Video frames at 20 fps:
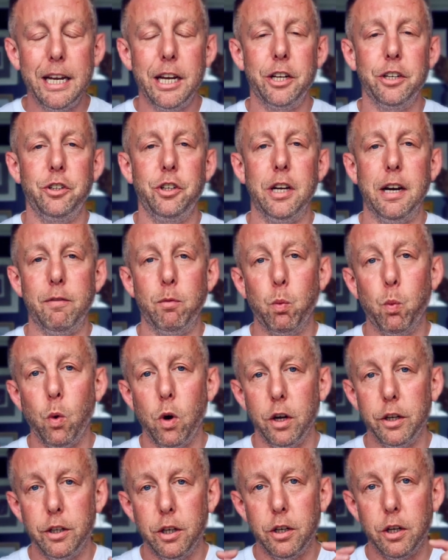and you have
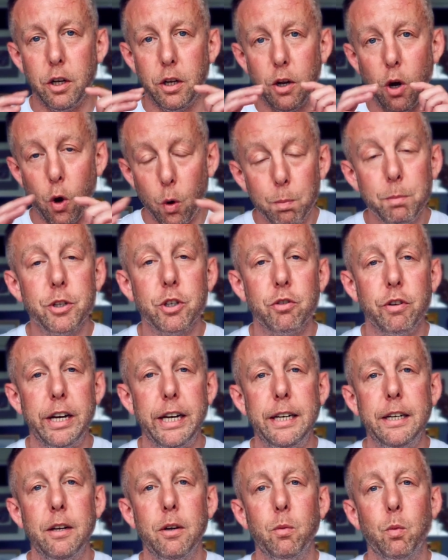one home
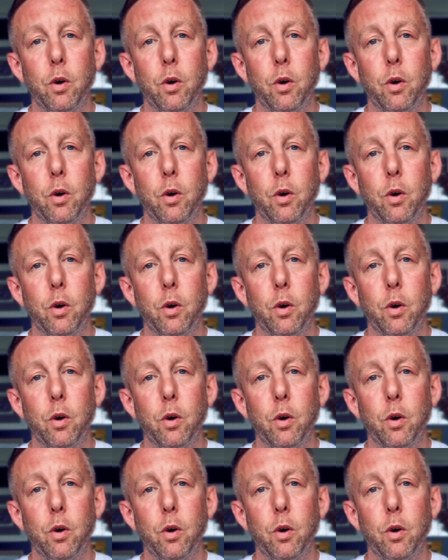screen,